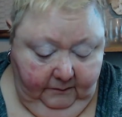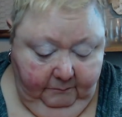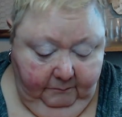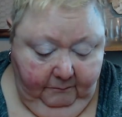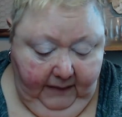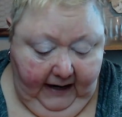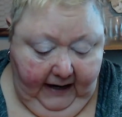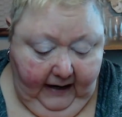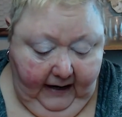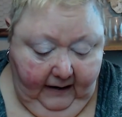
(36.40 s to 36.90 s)

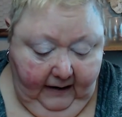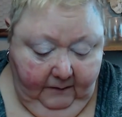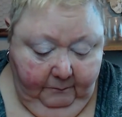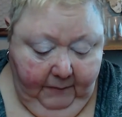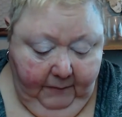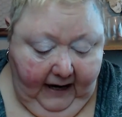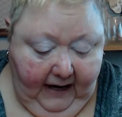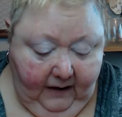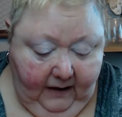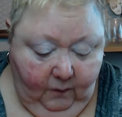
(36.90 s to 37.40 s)
back,
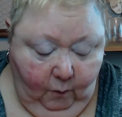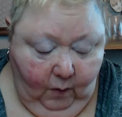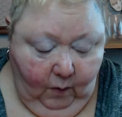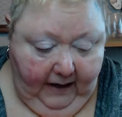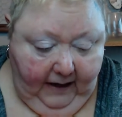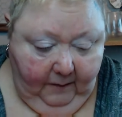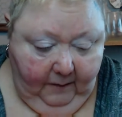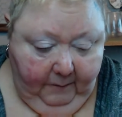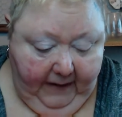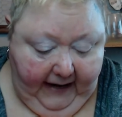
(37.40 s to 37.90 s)
back a
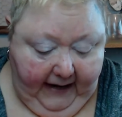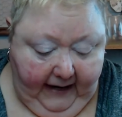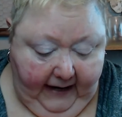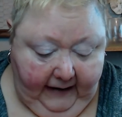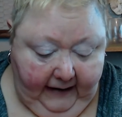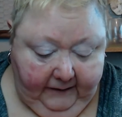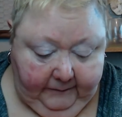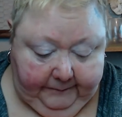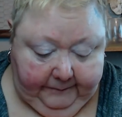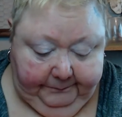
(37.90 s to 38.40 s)
while back,
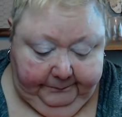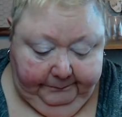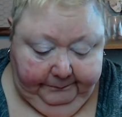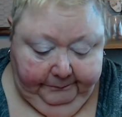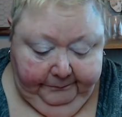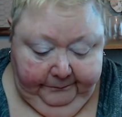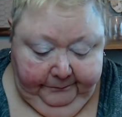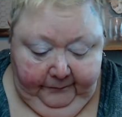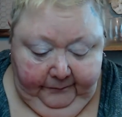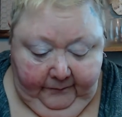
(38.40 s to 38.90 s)

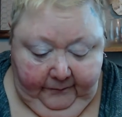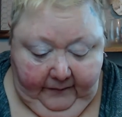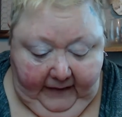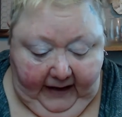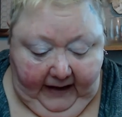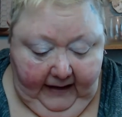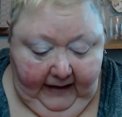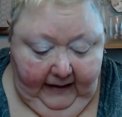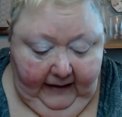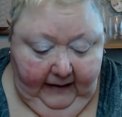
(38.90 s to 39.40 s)

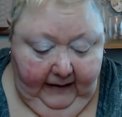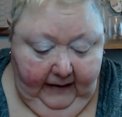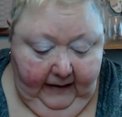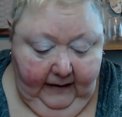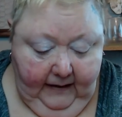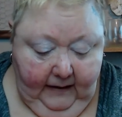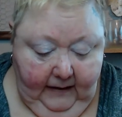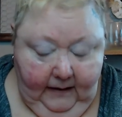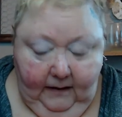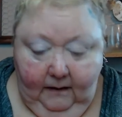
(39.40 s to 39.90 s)
and
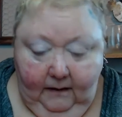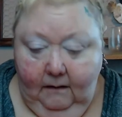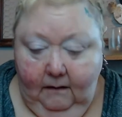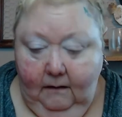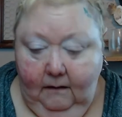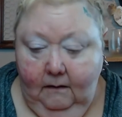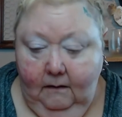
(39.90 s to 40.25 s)
then